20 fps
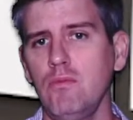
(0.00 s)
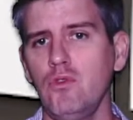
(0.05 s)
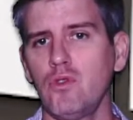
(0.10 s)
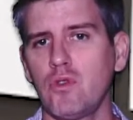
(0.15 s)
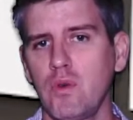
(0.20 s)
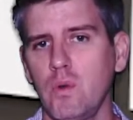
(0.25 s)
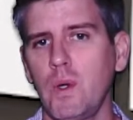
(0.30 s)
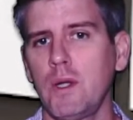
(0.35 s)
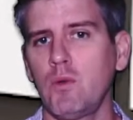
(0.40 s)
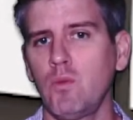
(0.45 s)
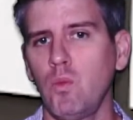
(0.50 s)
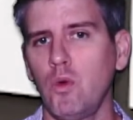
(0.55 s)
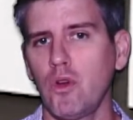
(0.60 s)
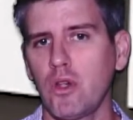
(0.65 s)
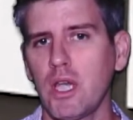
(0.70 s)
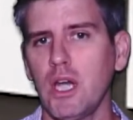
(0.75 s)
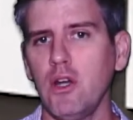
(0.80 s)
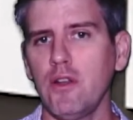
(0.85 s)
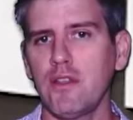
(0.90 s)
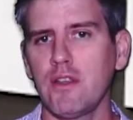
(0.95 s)
You can work
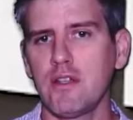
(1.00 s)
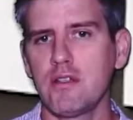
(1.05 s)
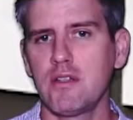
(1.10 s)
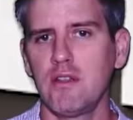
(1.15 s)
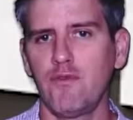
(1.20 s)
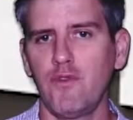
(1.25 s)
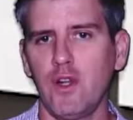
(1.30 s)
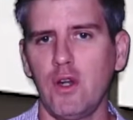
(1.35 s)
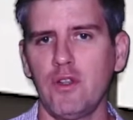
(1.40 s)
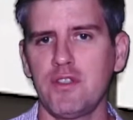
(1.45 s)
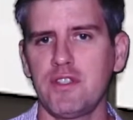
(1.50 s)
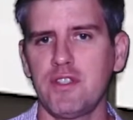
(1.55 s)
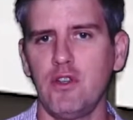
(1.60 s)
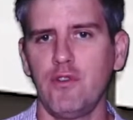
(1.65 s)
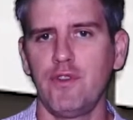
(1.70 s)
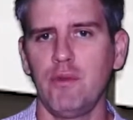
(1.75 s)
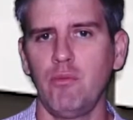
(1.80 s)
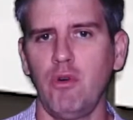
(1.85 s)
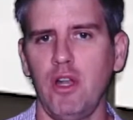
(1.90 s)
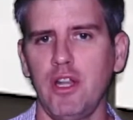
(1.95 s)
out that the velocity of
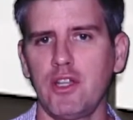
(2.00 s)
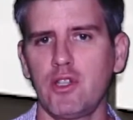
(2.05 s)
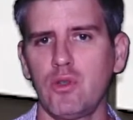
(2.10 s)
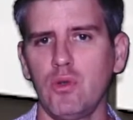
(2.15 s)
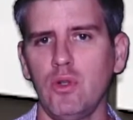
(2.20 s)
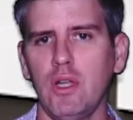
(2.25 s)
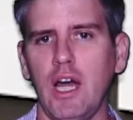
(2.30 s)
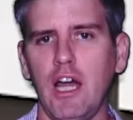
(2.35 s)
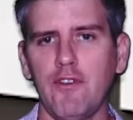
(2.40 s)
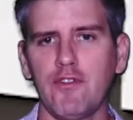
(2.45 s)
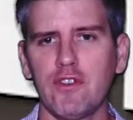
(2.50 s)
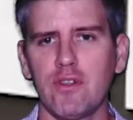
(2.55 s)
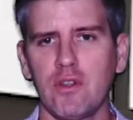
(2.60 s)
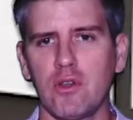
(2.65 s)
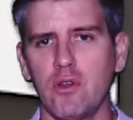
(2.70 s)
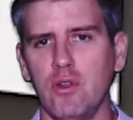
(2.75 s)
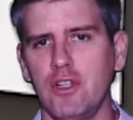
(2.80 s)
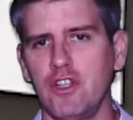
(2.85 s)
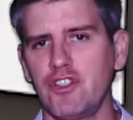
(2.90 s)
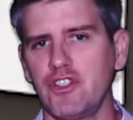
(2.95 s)
the molecule after the
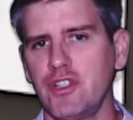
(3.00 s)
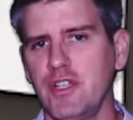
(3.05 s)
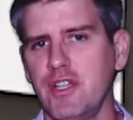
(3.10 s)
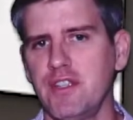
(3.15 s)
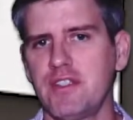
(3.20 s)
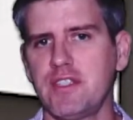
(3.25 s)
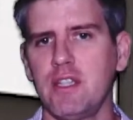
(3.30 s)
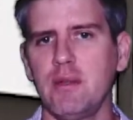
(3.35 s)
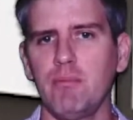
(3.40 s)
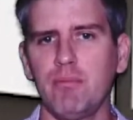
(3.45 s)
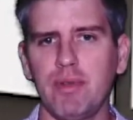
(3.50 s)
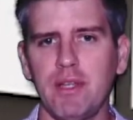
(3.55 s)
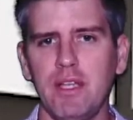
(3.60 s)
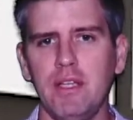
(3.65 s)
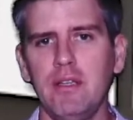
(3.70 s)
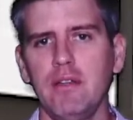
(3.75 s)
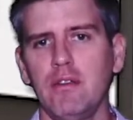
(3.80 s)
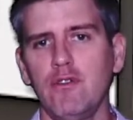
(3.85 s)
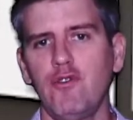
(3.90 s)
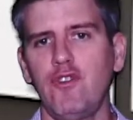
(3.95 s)
collision is
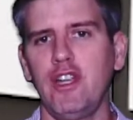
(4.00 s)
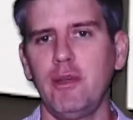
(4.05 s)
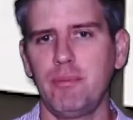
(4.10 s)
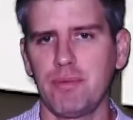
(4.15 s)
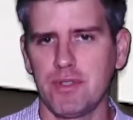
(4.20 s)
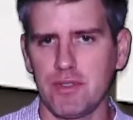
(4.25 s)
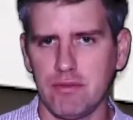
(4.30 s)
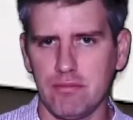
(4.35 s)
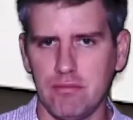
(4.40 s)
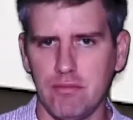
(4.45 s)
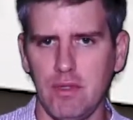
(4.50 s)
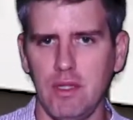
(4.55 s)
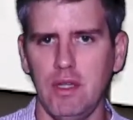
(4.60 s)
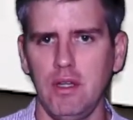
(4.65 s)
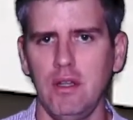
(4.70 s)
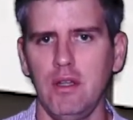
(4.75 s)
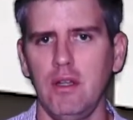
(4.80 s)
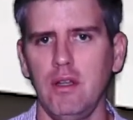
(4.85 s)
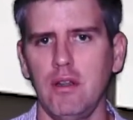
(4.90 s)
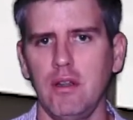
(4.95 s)
simply flipped.
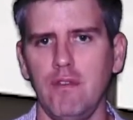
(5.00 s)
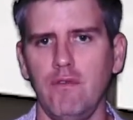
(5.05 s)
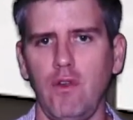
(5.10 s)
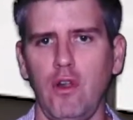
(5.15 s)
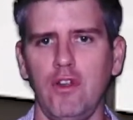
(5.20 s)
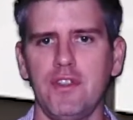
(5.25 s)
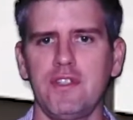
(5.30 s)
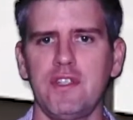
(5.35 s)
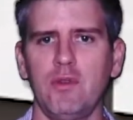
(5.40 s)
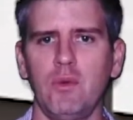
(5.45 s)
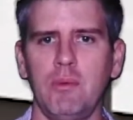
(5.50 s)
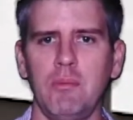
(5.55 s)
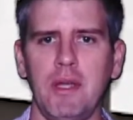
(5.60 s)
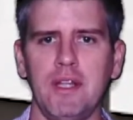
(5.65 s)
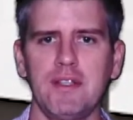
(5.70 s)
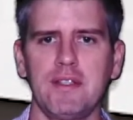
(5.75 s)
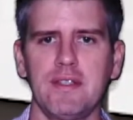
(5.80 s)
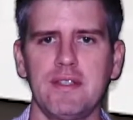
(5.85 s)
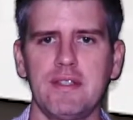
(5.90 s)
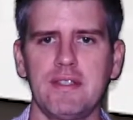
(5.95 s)
The velocity
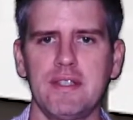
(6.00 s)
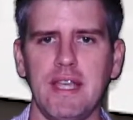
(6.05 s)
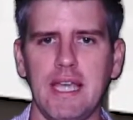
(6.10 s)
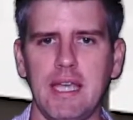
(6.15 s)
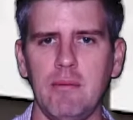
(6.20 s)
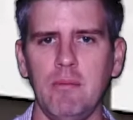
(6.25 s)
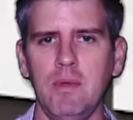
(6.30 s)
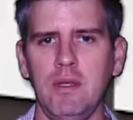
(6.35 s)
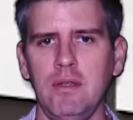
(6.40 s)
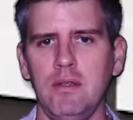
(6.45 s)
remains the same,